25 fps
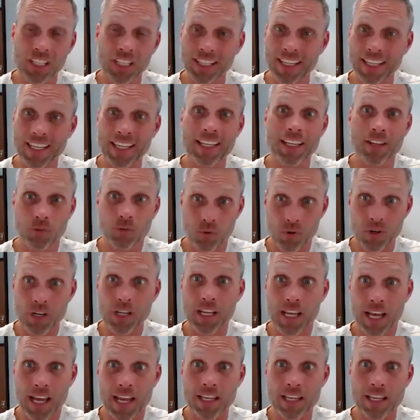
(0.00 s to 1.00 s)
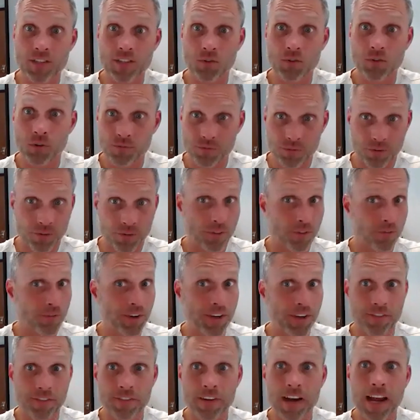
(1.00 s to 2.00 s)
clean and organized over a
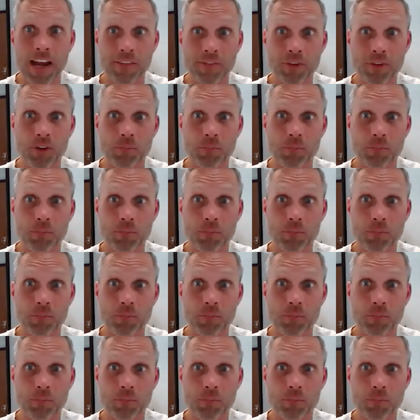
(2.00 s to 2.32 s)
3 to 5